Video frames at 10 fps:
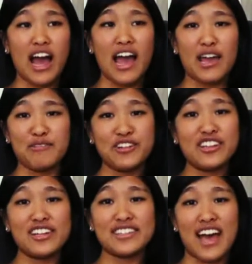I
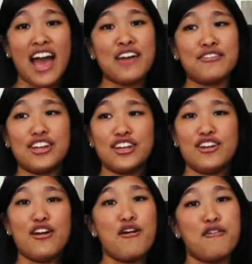realize that I have
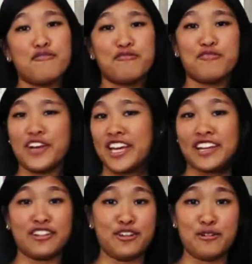no freaking
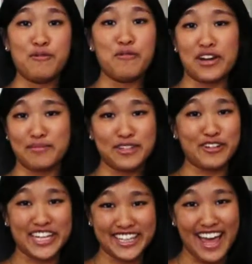clue what I'm
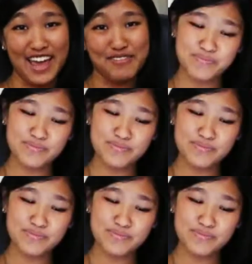doing in life.